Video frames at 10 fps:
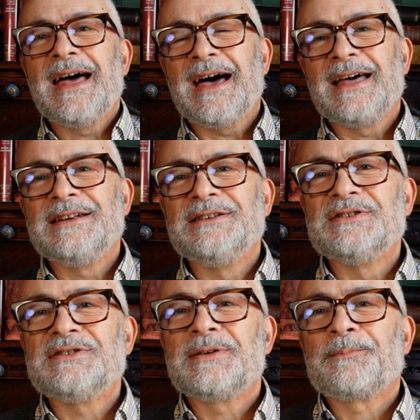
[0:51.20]

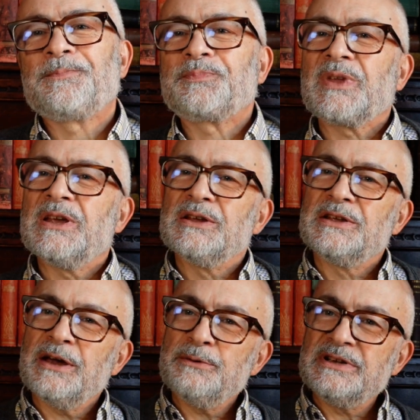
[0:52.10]
And
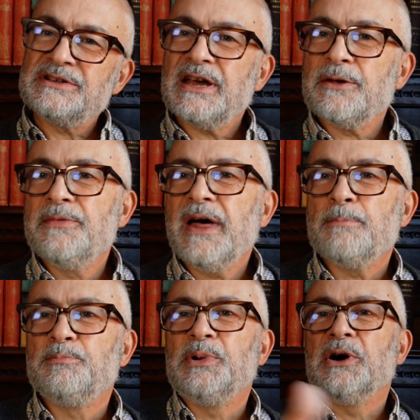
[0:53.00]
going down that
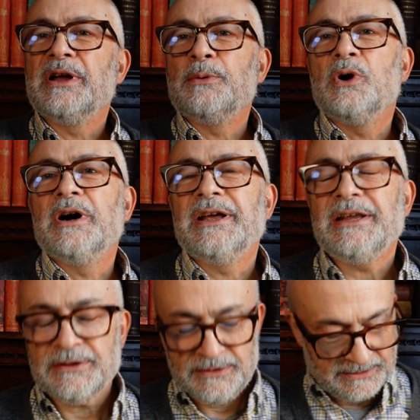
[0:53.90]

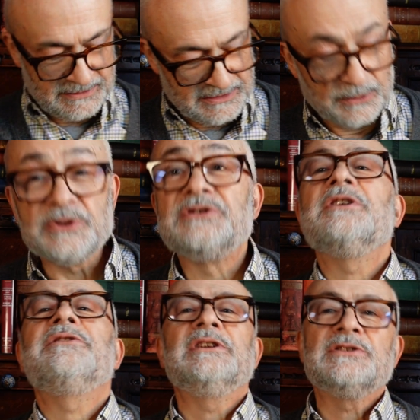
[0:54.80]
byway, there was
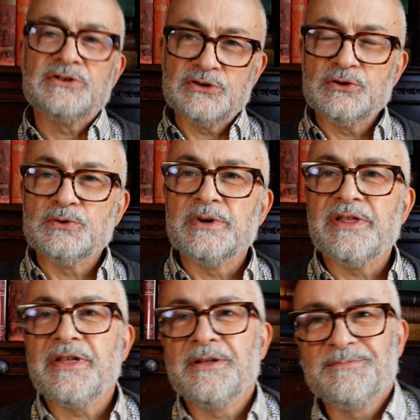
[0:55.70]
nothing to do
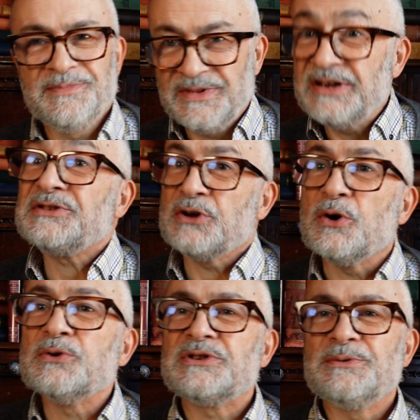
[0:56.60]
with this
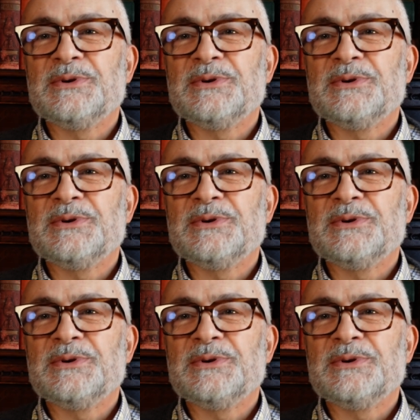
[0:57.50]
Oz.